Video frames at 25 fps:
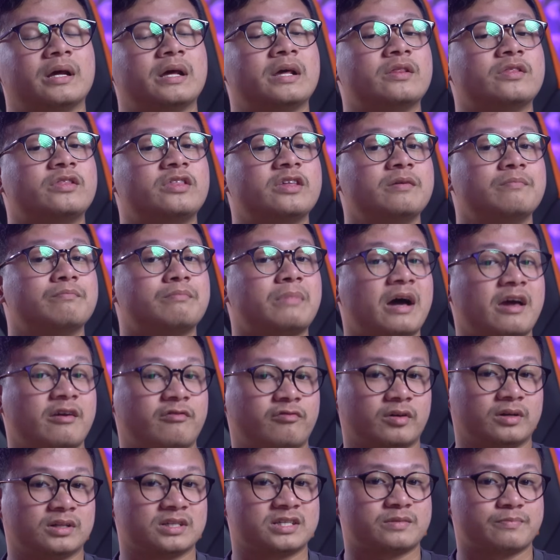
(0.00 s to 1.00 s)
In the My
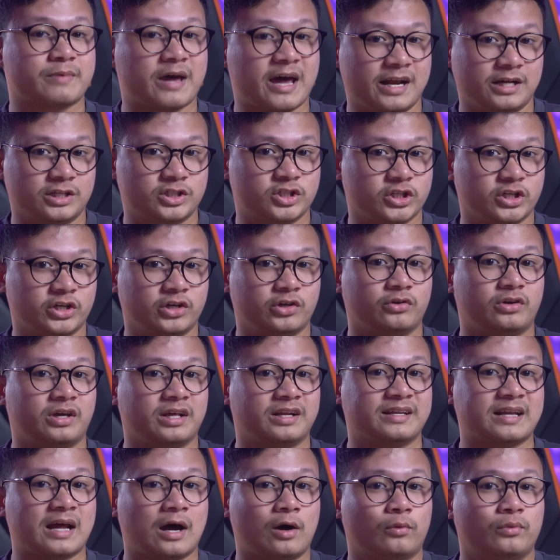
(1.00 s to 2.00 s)
Files Manager, you
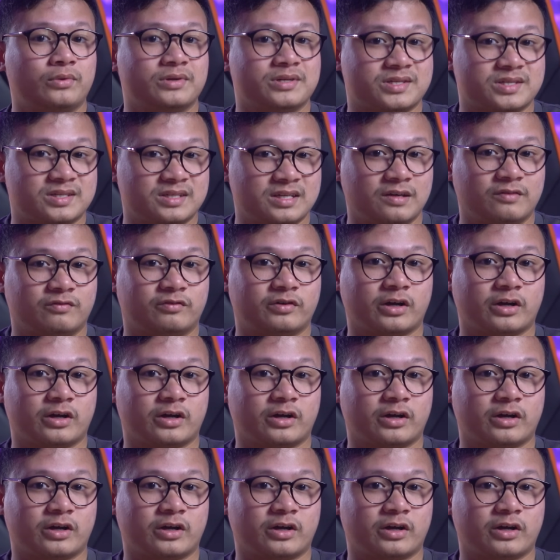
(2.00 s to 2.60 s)
can now receive